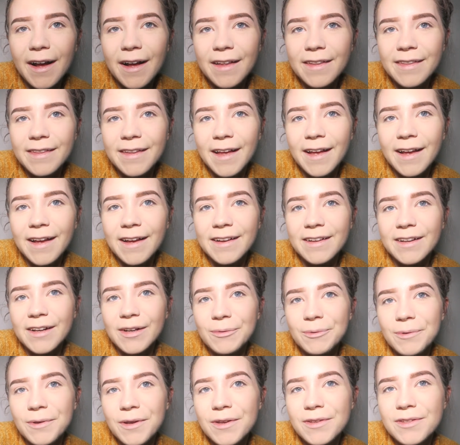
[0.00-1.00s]
And then
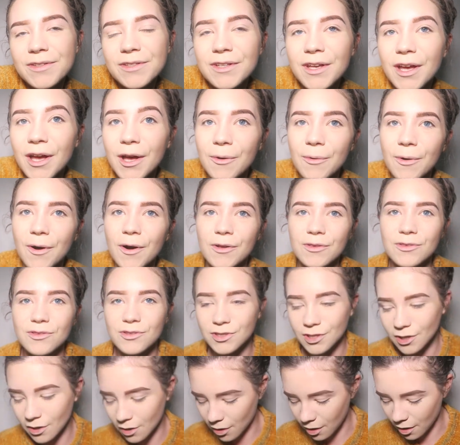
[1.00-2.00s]
I'm going to go on
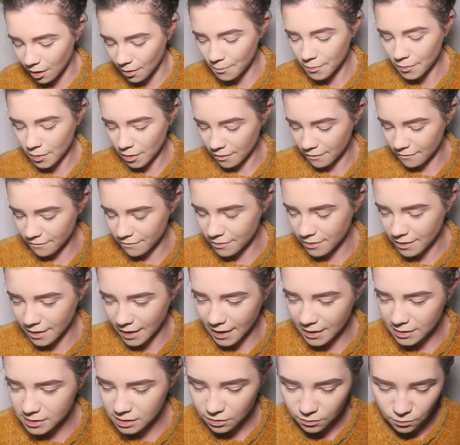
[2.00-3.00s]
top of
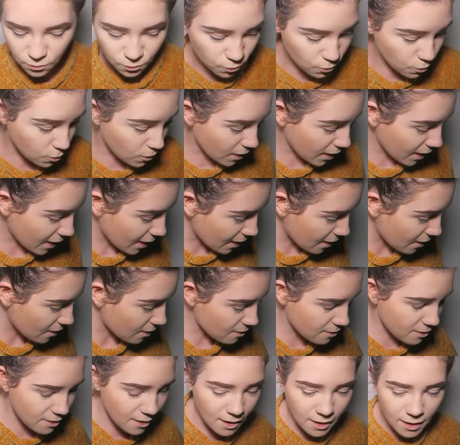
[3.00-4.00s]
that
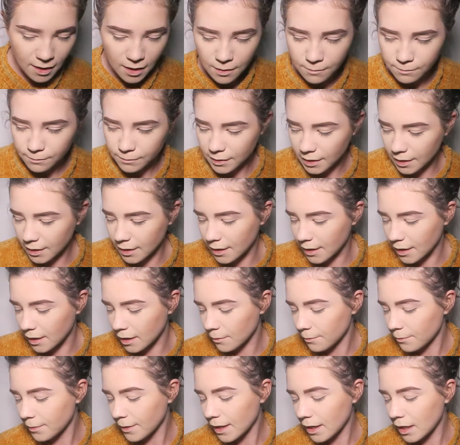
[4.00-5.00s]
with
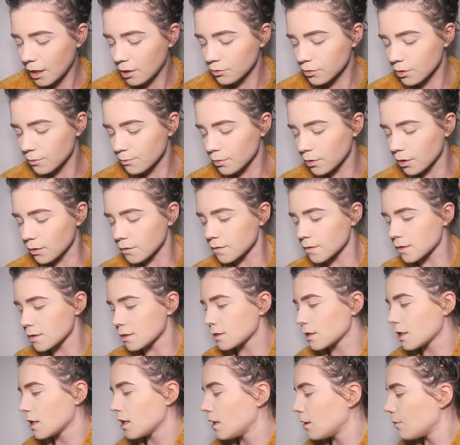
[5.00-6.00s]
my powder
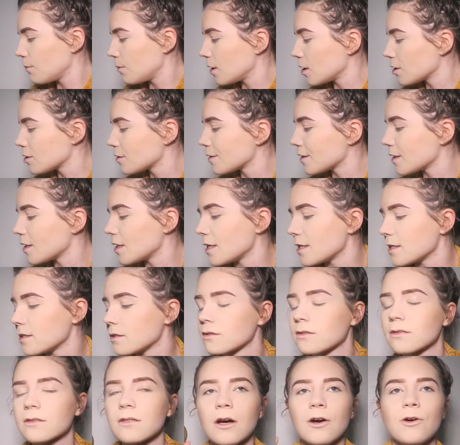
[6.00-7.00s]
bronzer, which
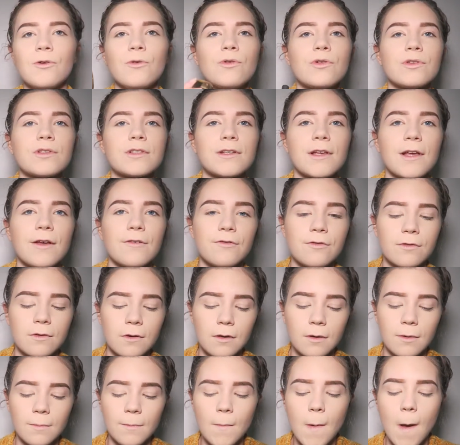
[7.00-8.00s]
is Dulce
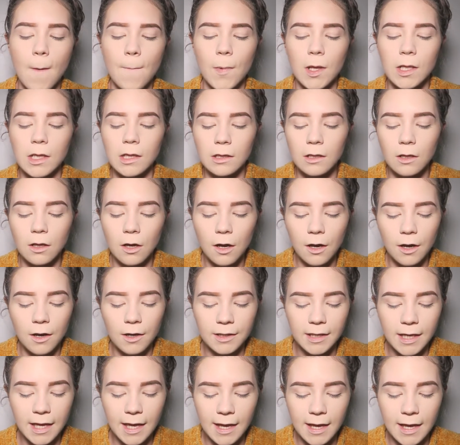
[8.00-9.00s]
from
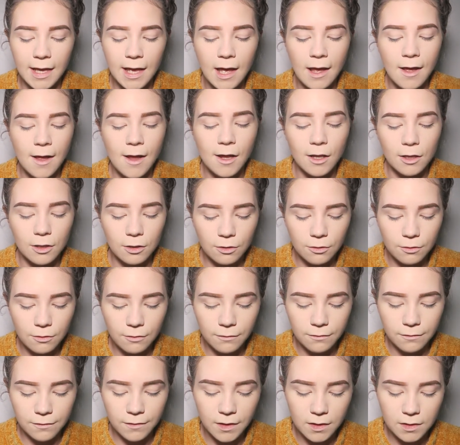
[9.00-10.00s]
Milani.
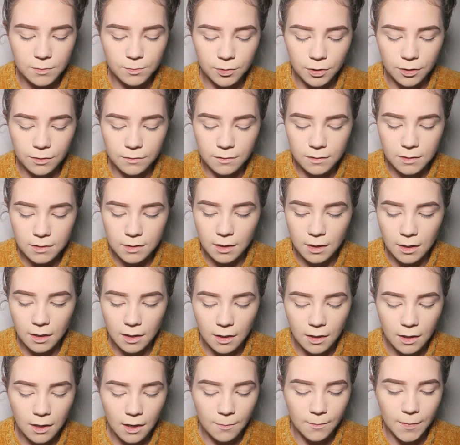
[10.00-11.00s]
Love this
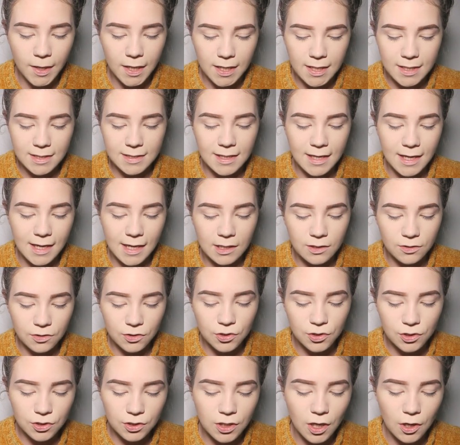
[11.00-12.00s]
bronzer, amazing,
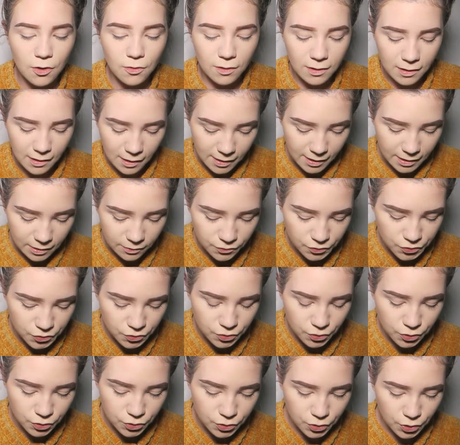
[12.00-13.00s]
so light and
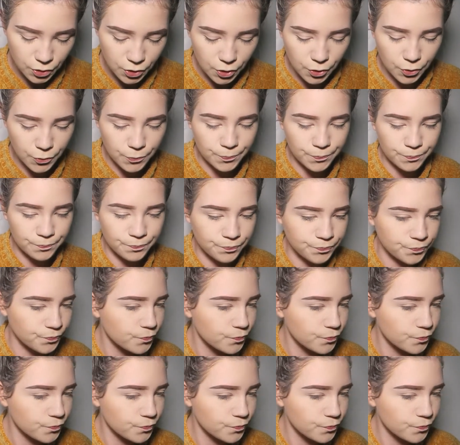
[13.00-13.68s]
subtle.